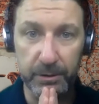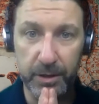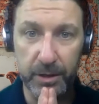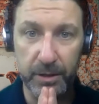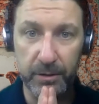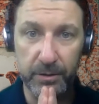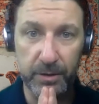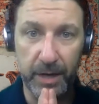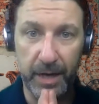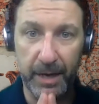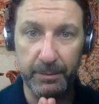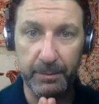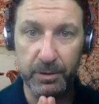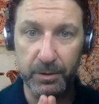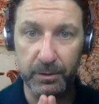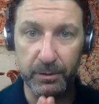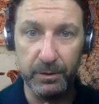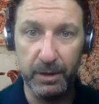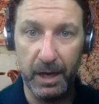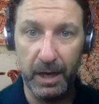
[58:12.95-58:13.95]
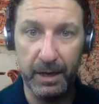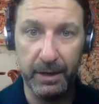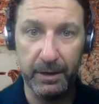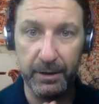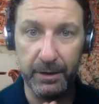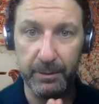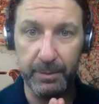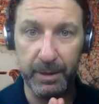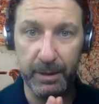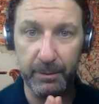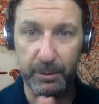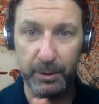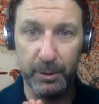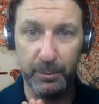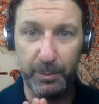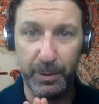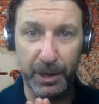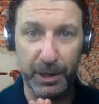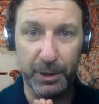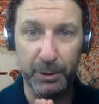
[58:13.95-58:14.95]
It's an absolute honor to be able to
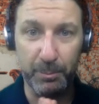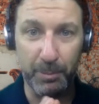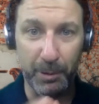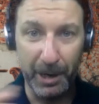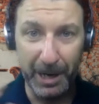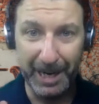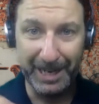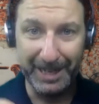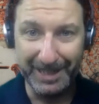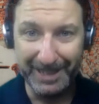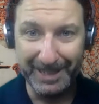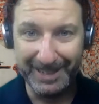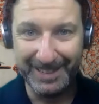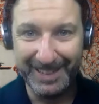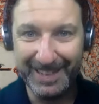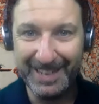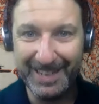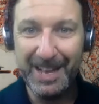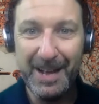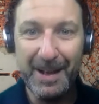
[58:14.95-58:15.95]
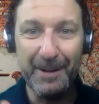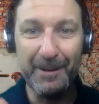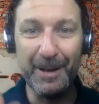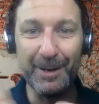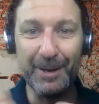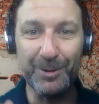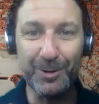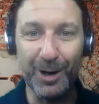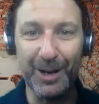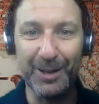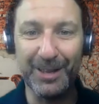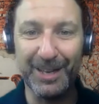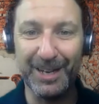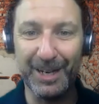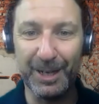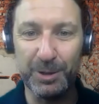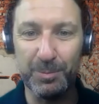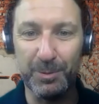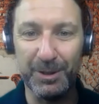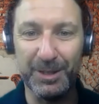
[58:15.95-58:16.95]
pick your brain and draw that
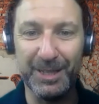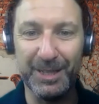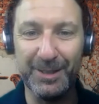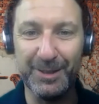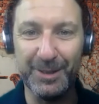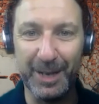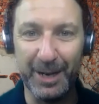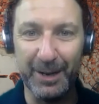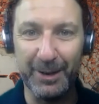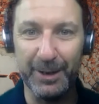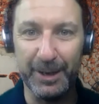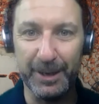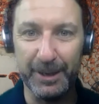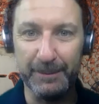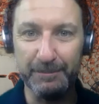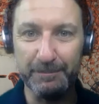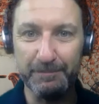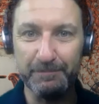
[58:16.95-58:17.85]
expertise out of you.